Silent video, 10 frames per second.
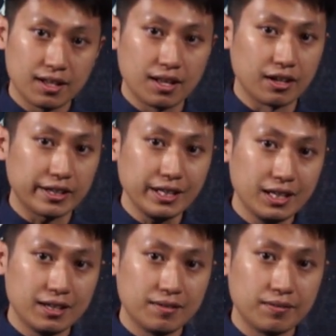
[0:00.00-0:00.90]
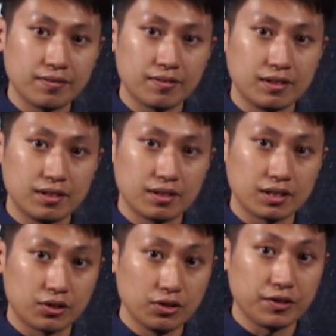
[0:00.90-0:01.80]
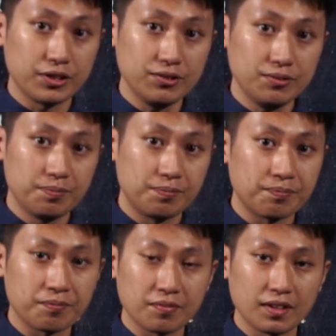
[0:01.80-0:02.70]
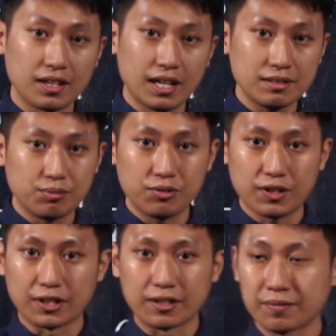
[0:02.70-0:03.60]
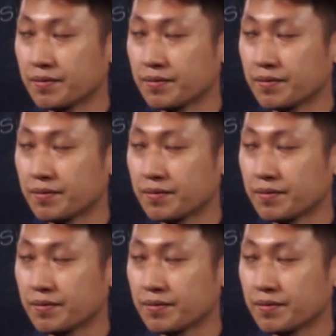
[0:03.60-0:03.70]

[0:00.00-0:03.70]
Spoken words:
Okay? Good for you? Let's move on.